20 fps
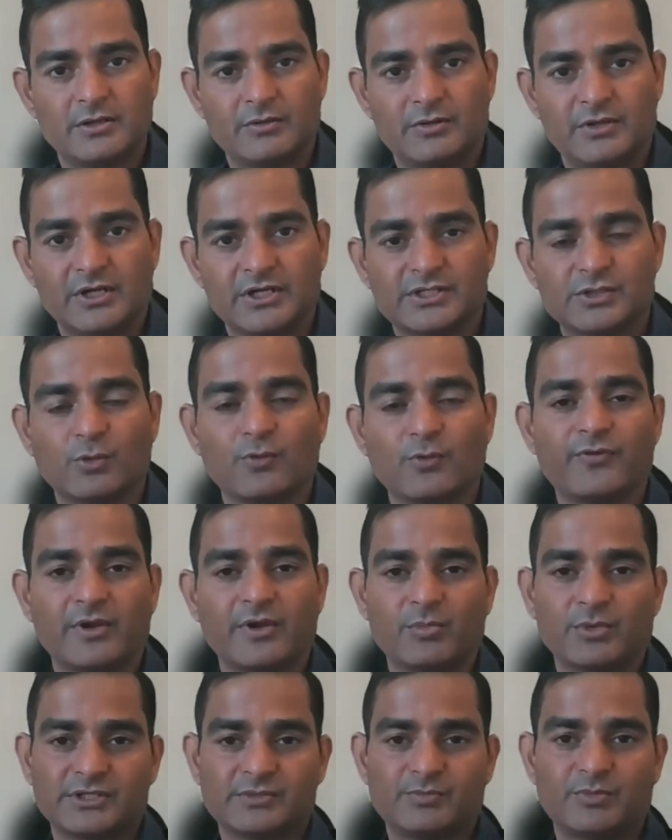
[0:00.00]
They are so
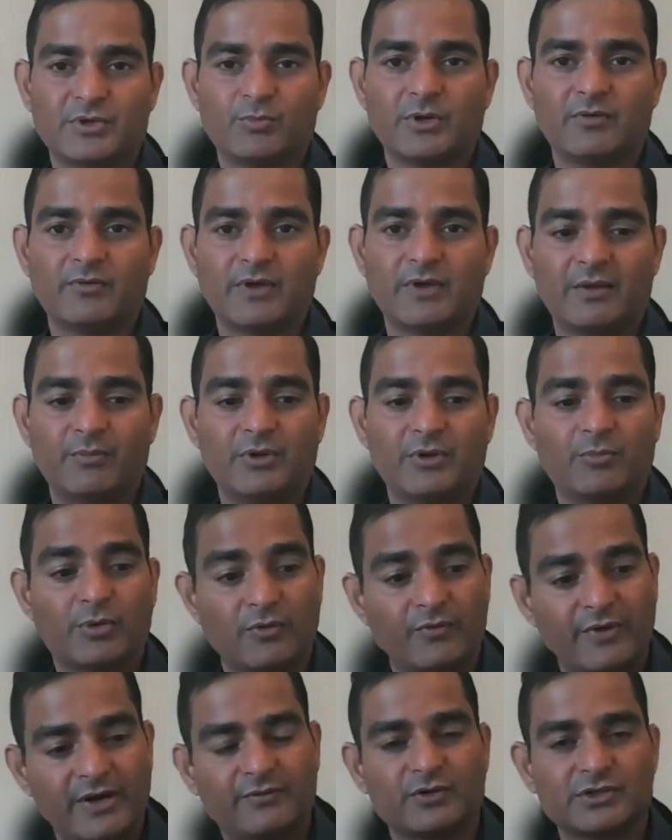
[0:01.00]
famous. People
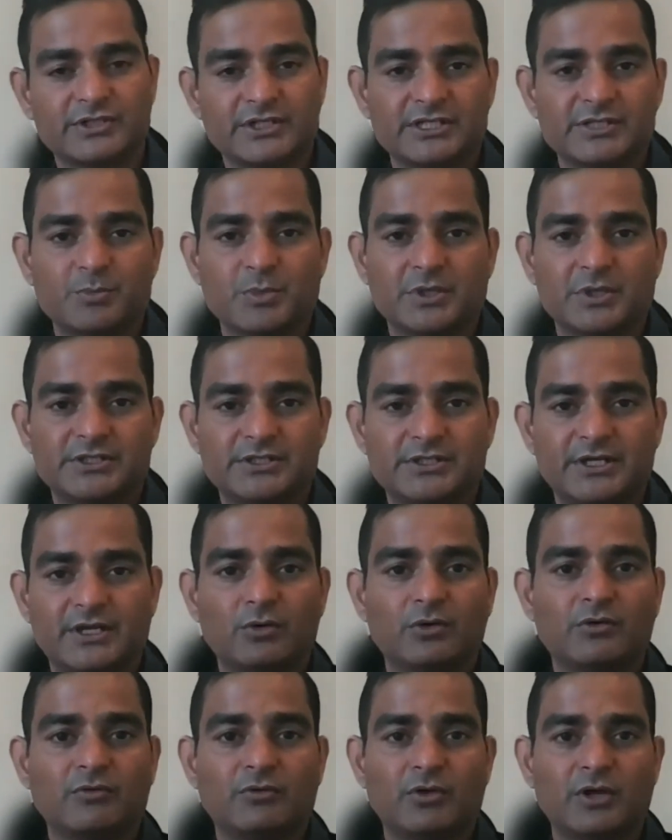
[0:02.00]
wait for 6 months. They
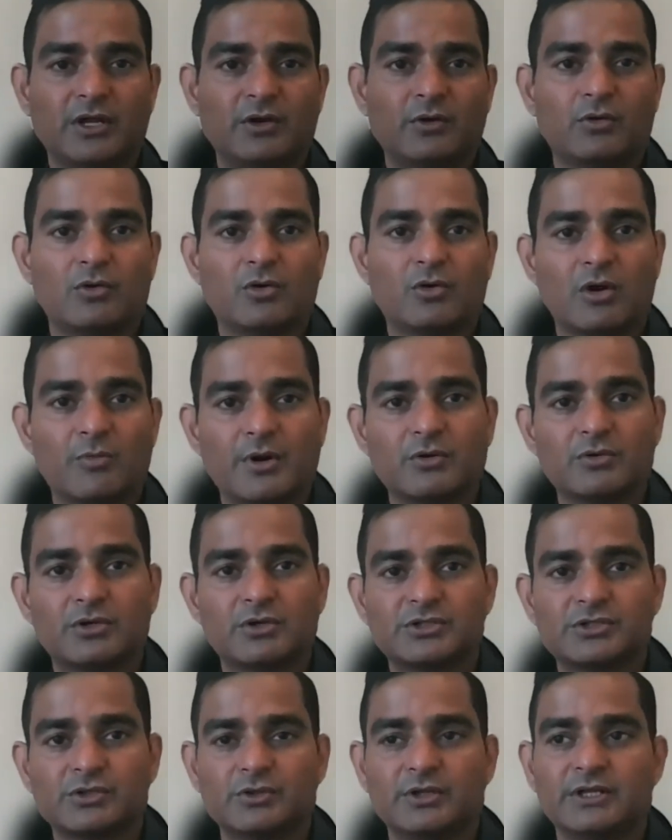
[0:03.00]
don't drop out.
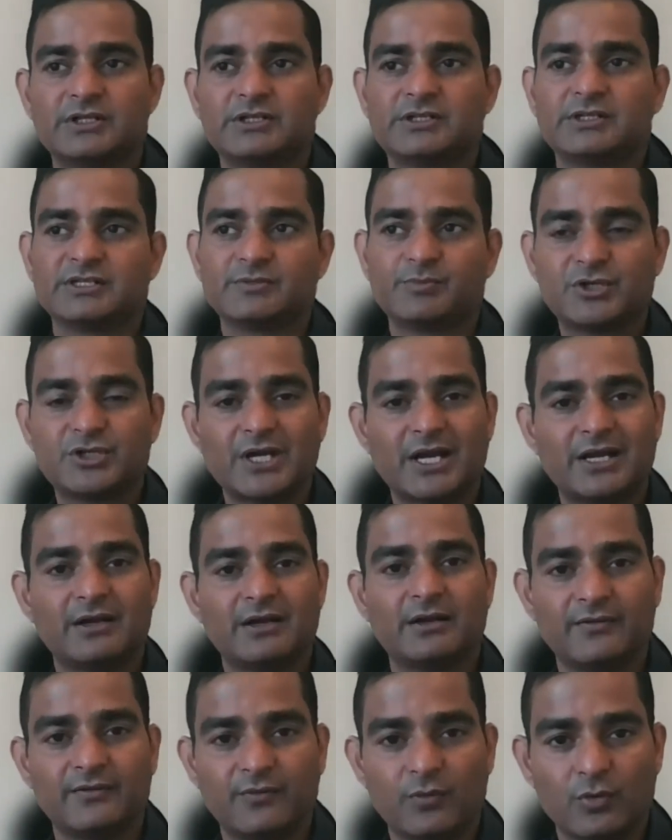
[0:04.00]
So it's a
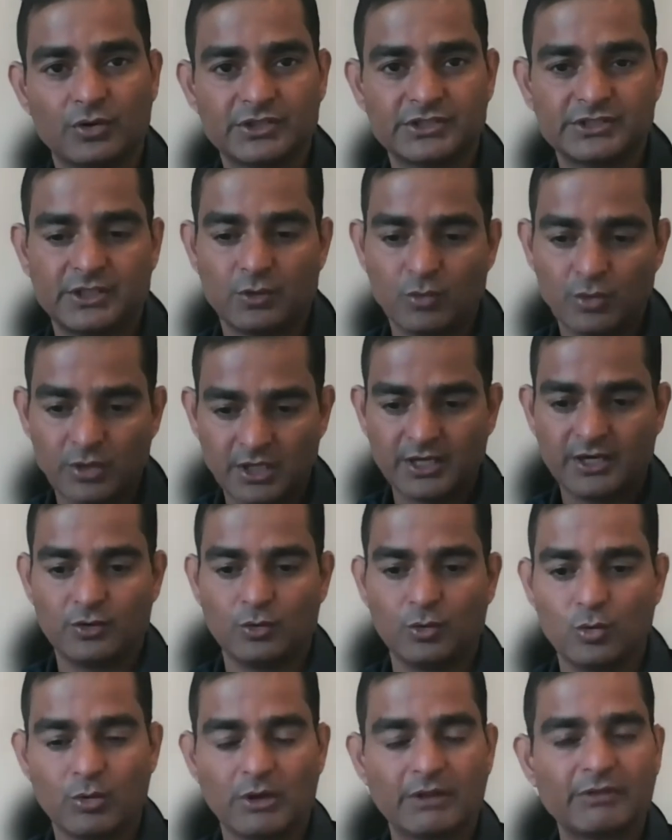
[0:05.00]
specialty focus. They only
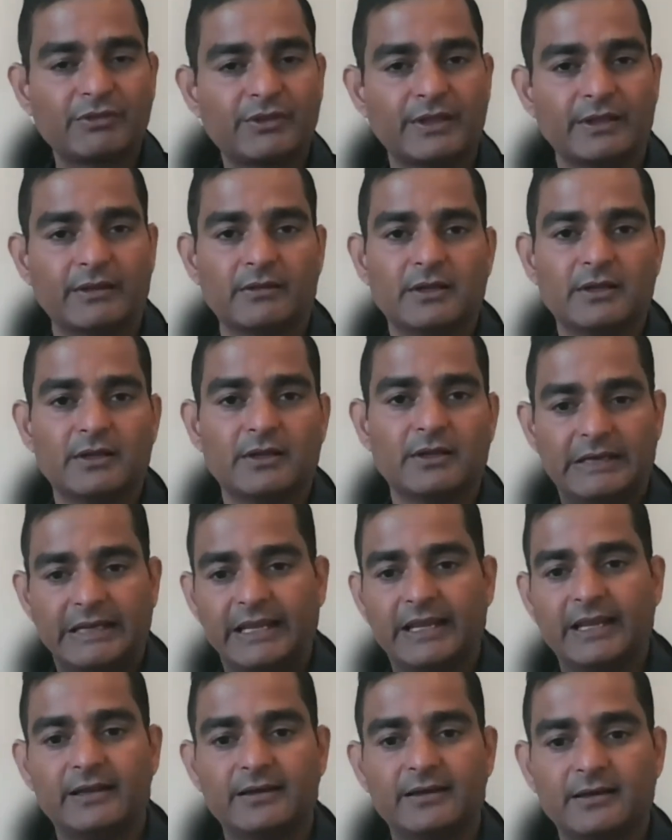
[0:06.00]
do one thing
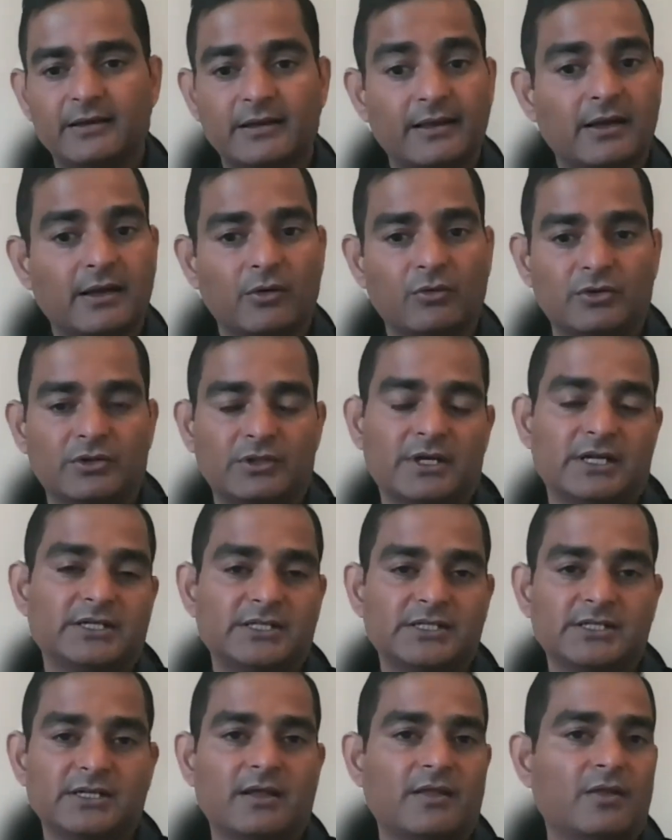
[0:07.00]
day in and day out.
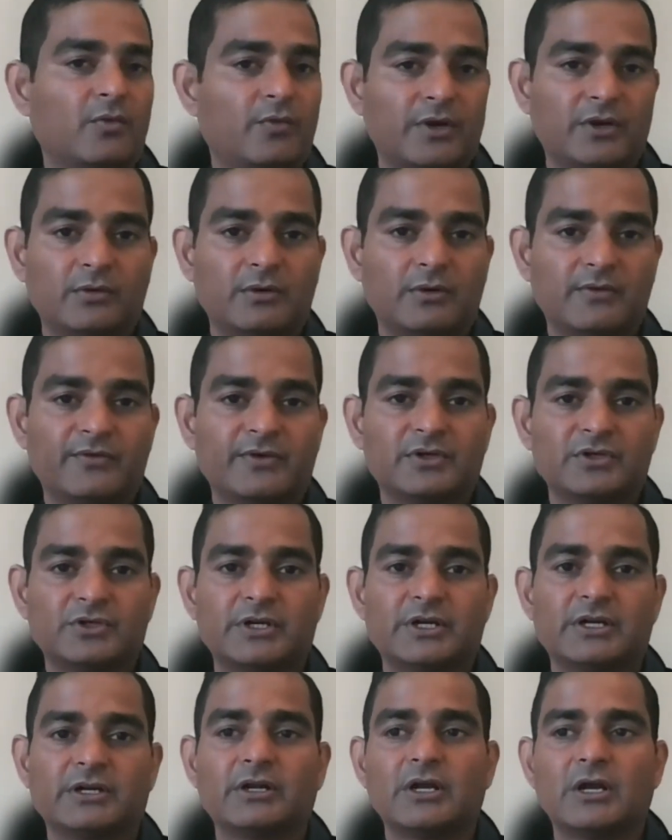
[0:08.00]
That's another way to
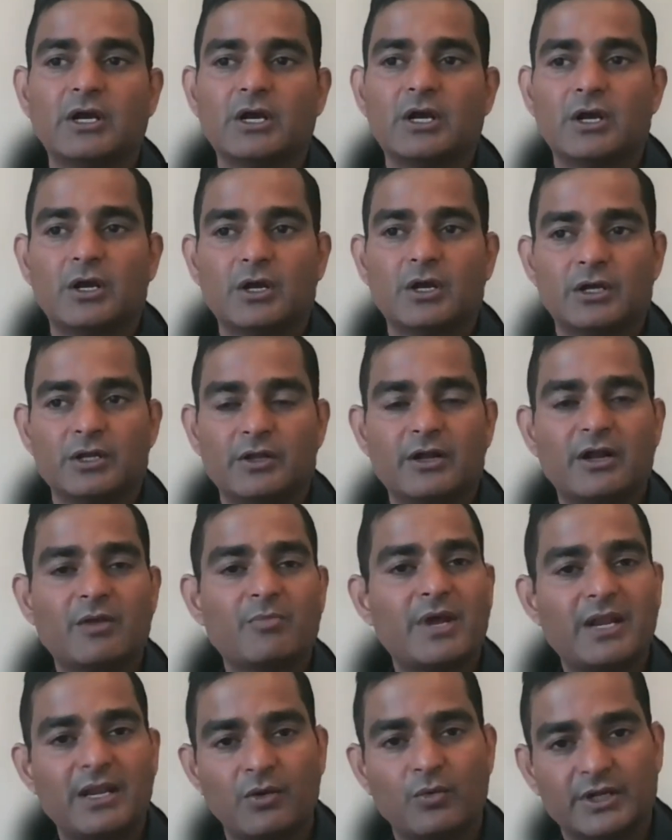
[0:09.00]
differentiate. There are
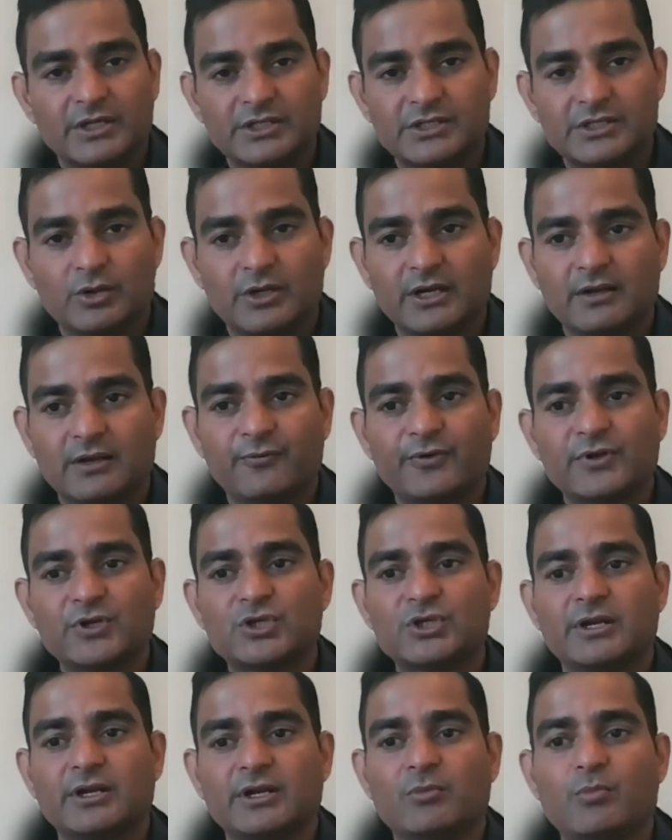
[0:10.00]
many ways. You can
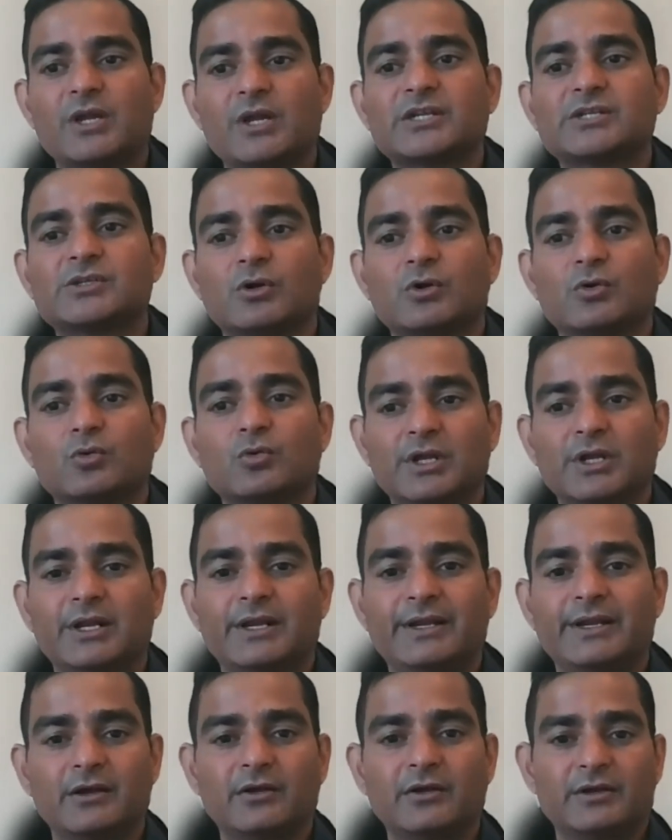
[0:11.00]
differentiate based on who the
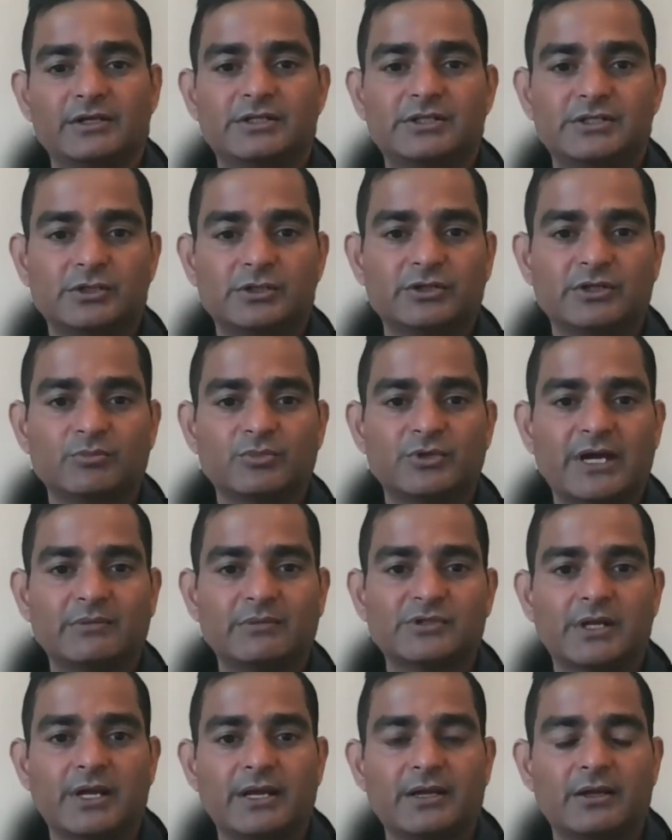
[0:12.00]
leader is. So
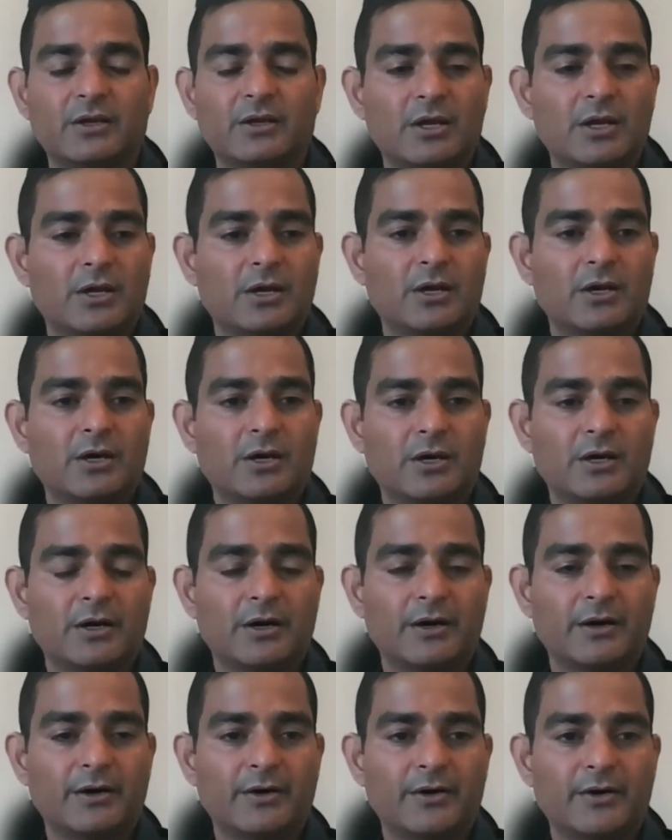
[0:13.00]
sometimes like
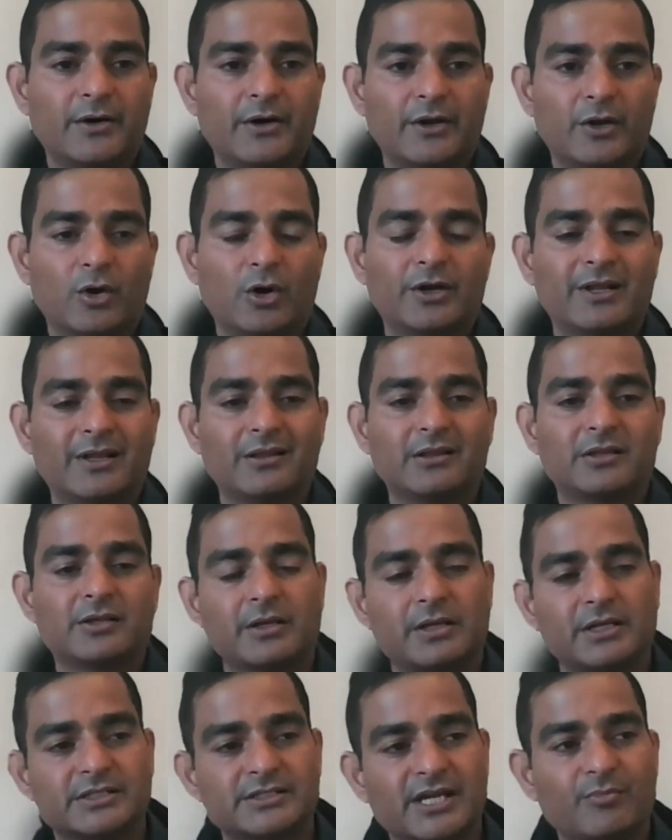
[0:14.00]
a
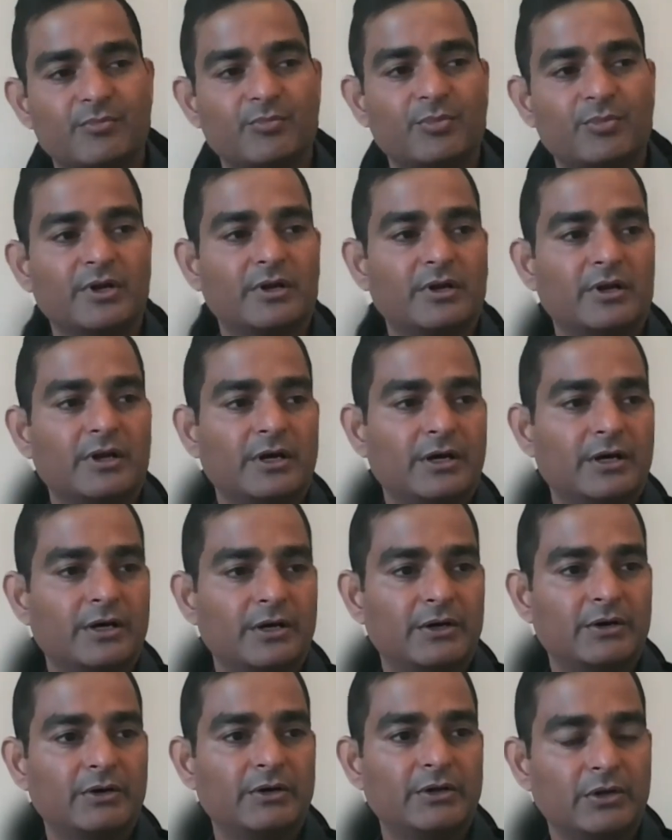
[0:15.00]
non-healthcare example,
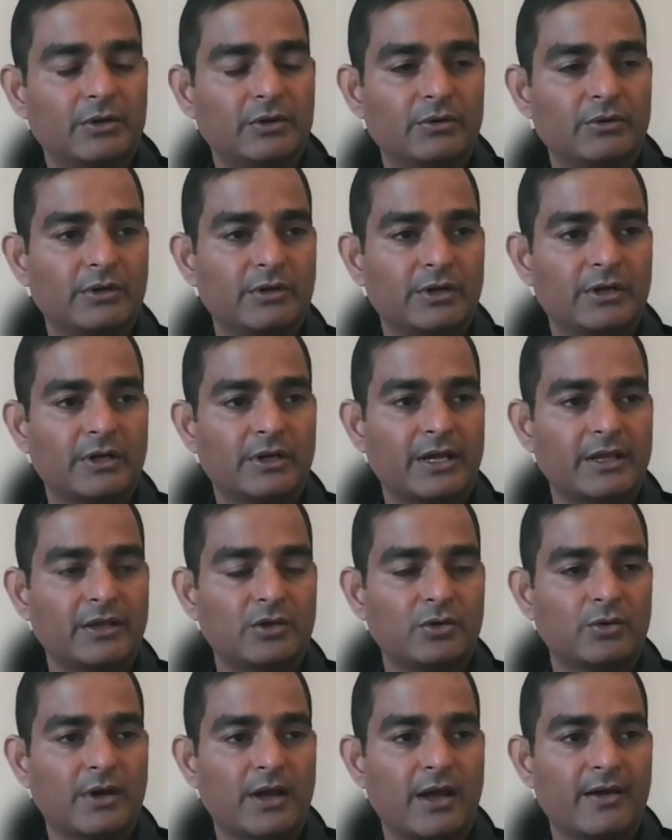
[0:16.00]

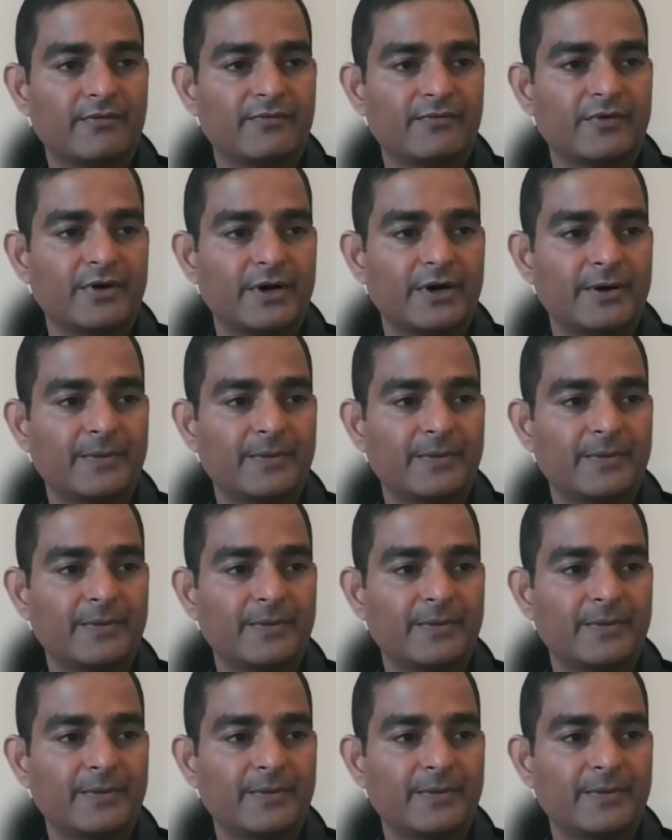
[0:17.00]
like you have...